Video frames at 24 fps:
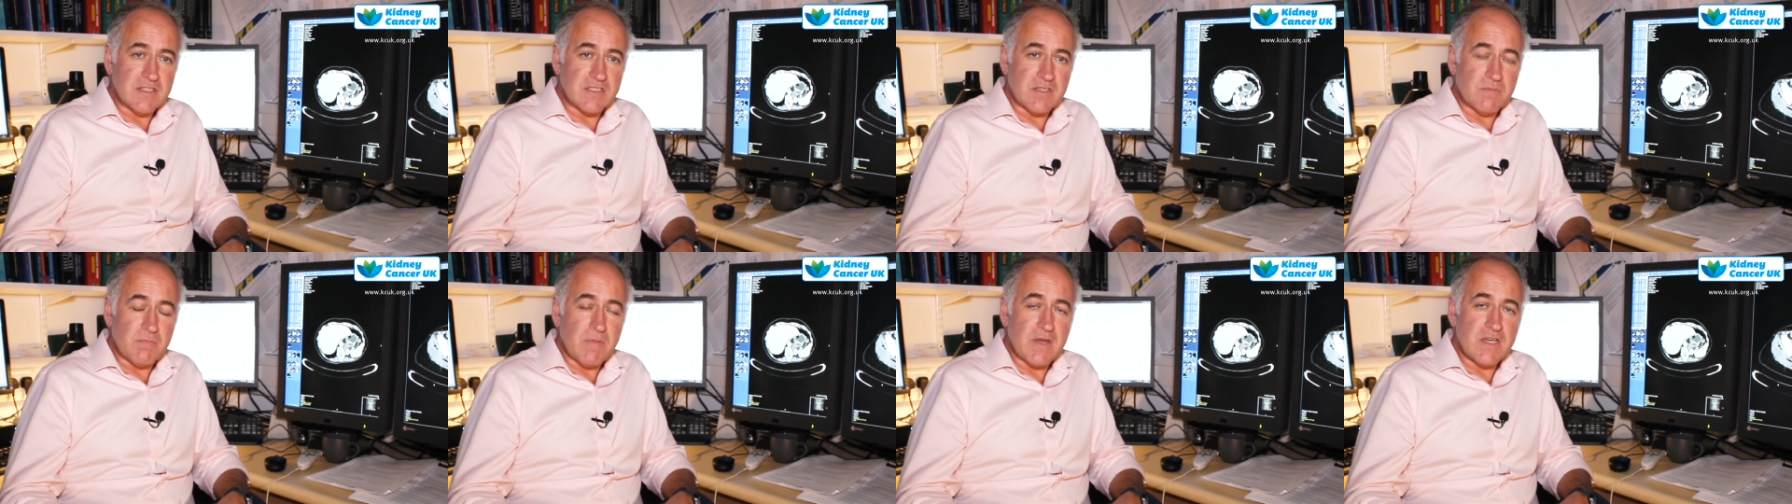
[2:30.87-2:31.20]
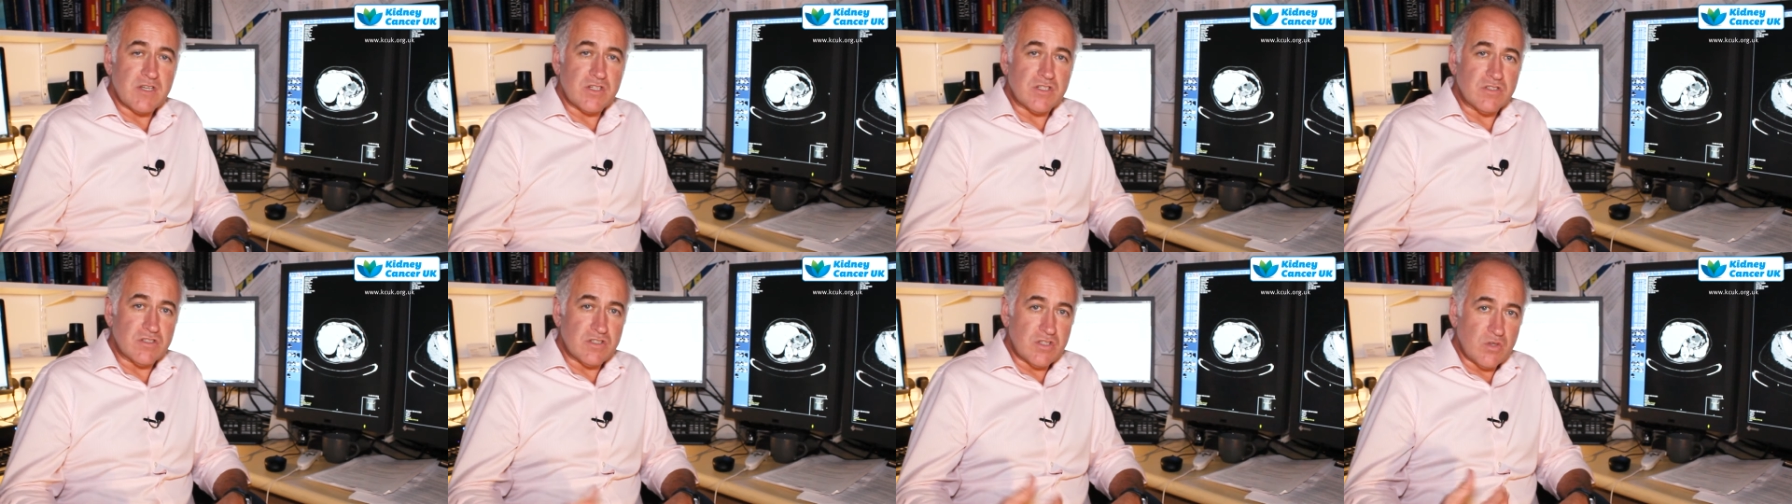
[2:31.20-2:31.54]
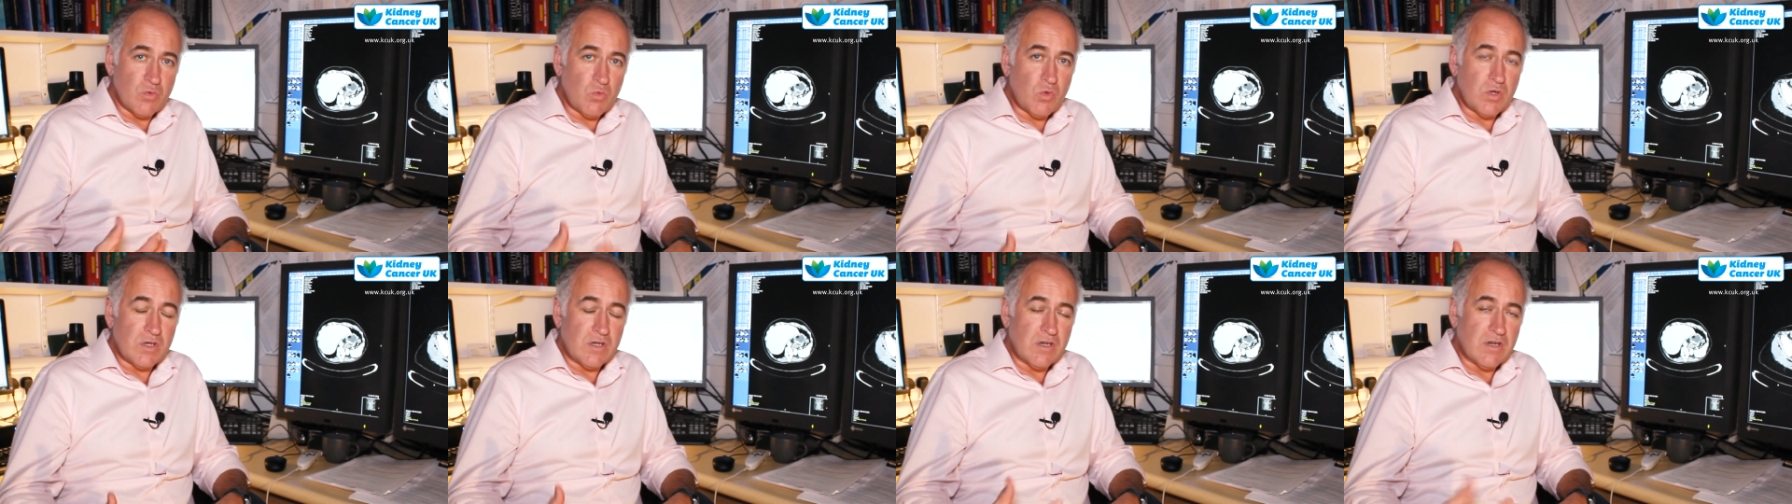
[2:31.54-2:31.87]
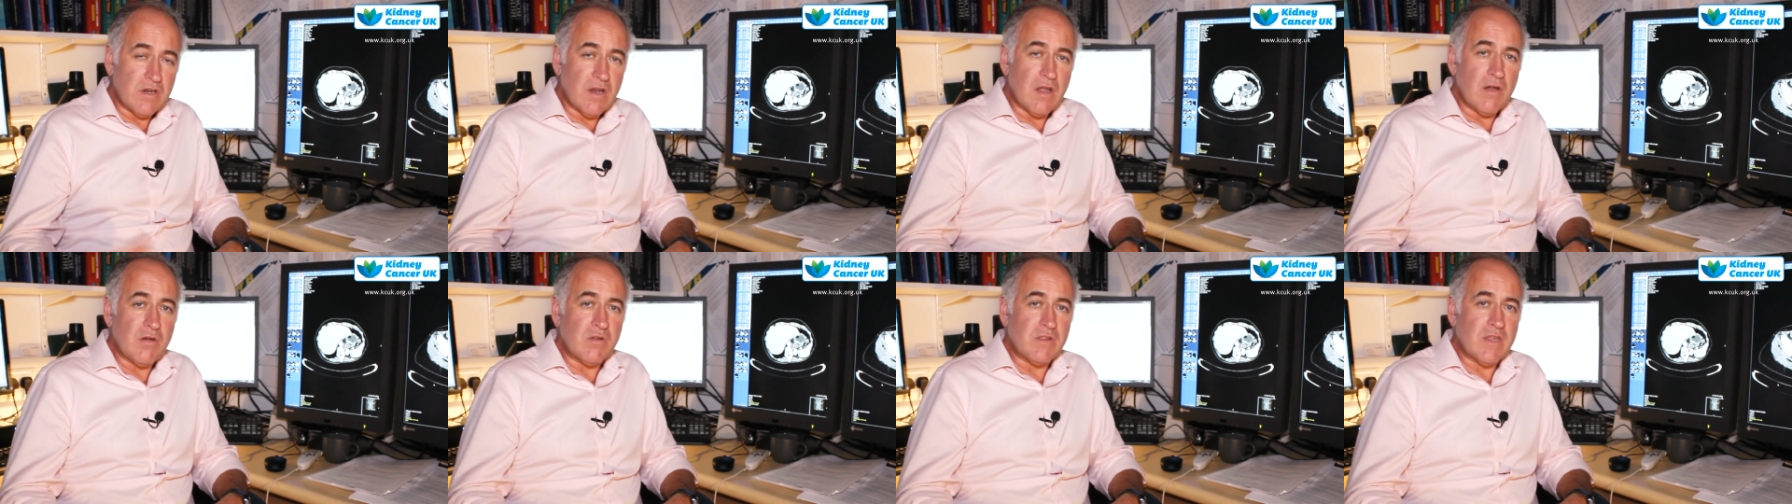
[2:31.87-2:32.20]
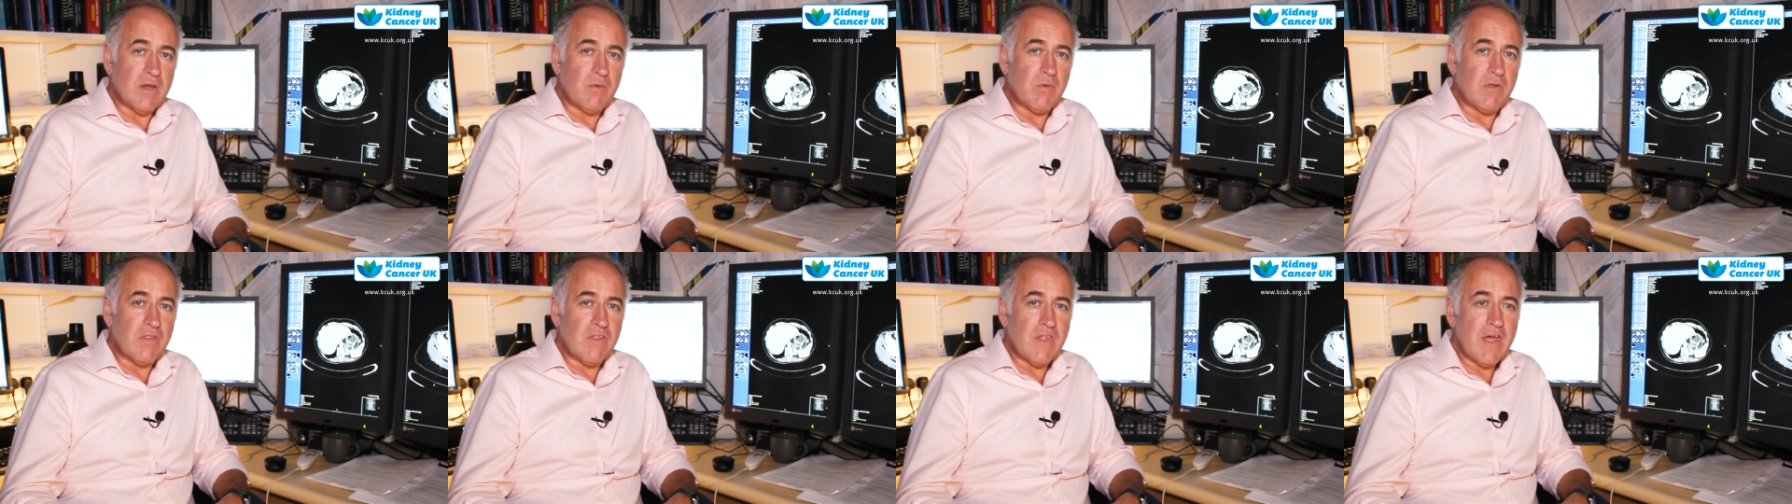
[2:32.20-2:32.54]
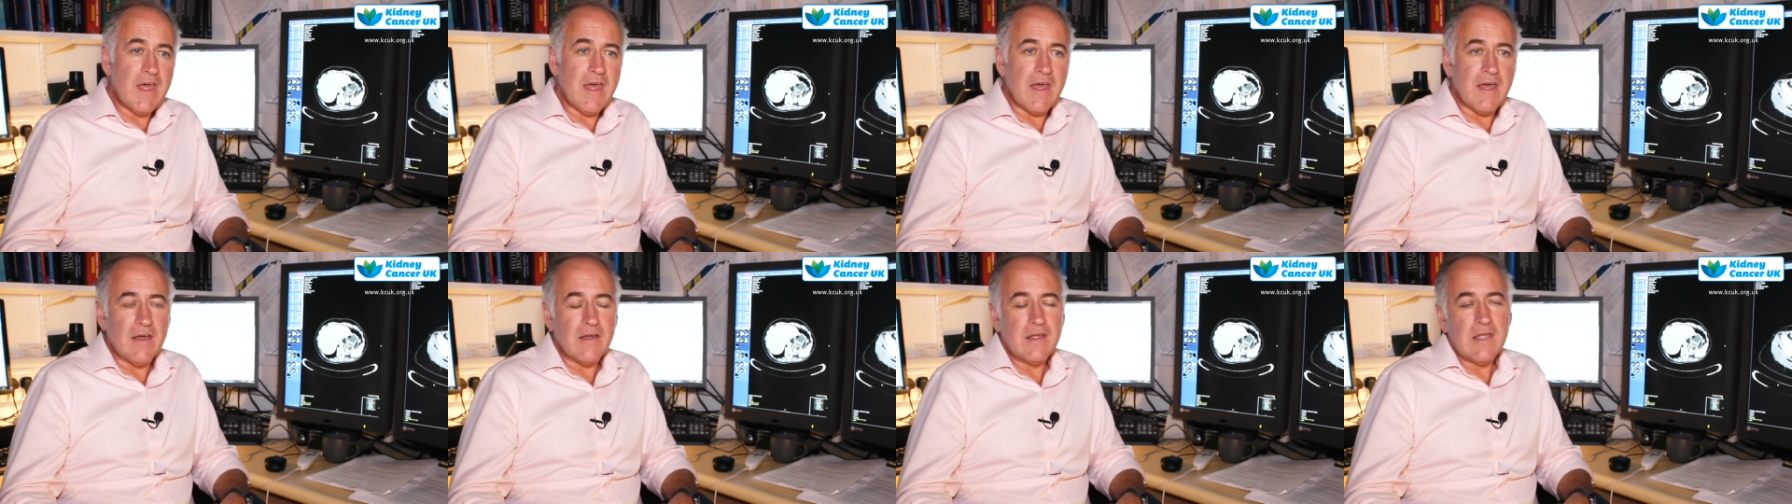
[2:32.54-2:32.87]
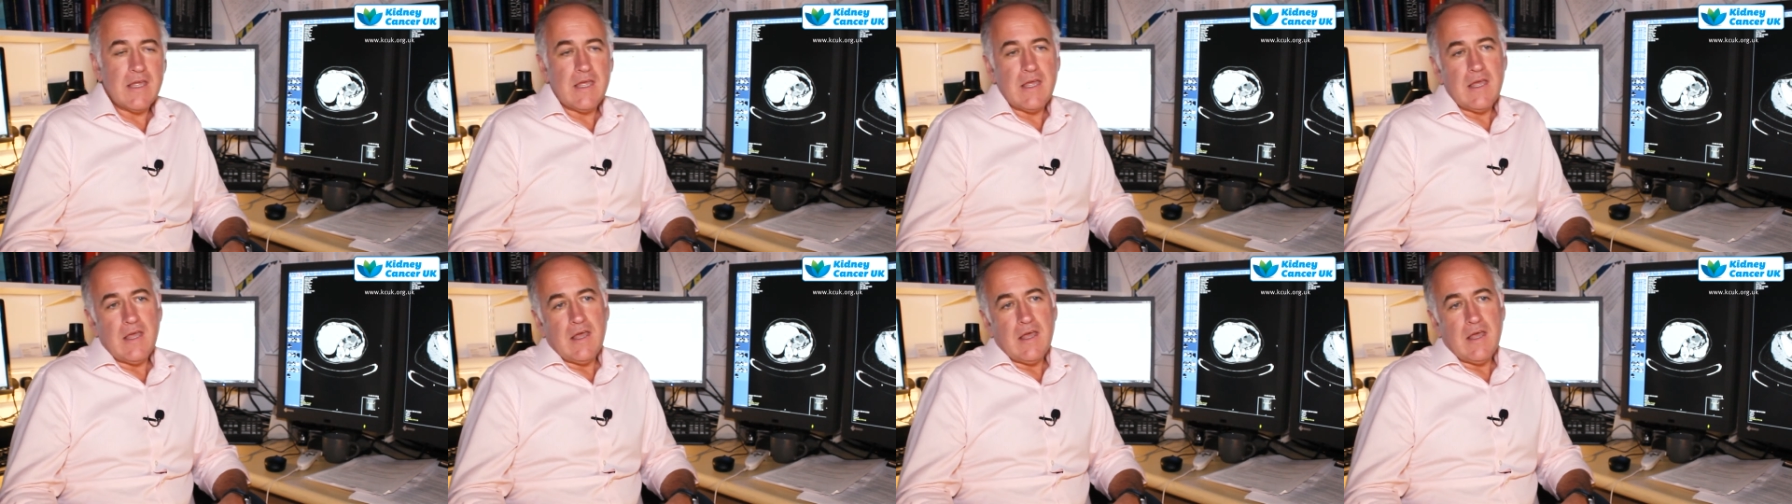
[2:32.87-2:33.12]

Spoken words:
As a patient, you wouldn't know they were there.